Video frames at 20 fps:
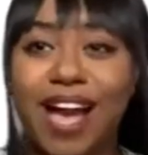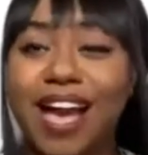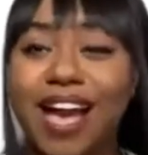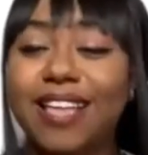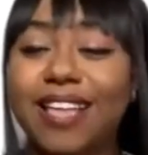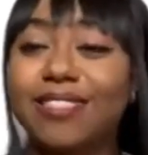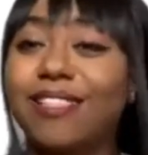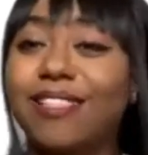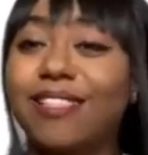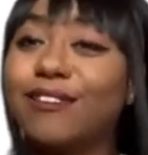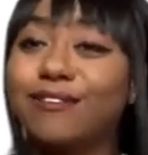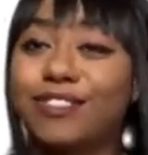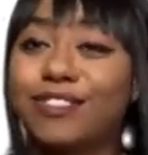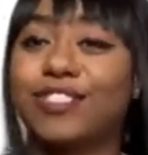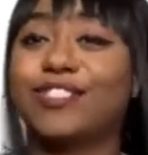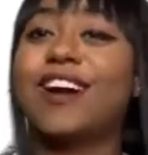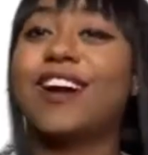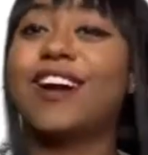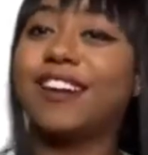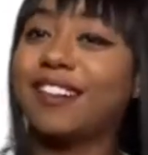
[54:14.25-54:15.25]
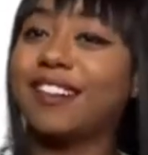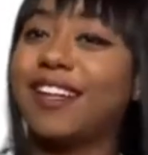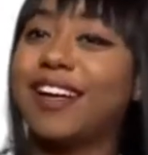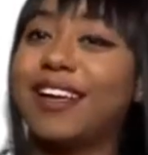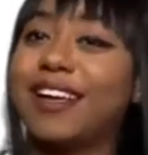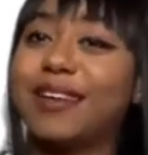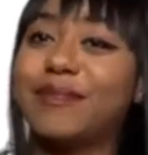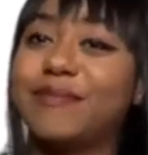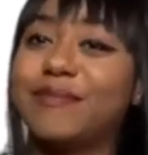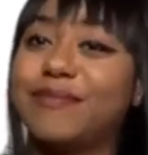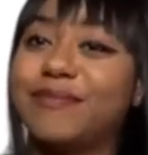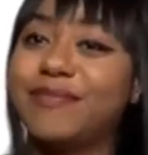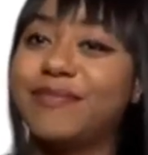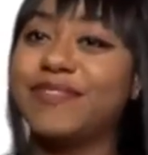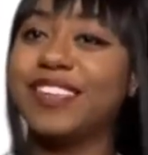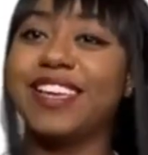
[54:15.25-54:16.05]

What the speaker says: I love to rock climb.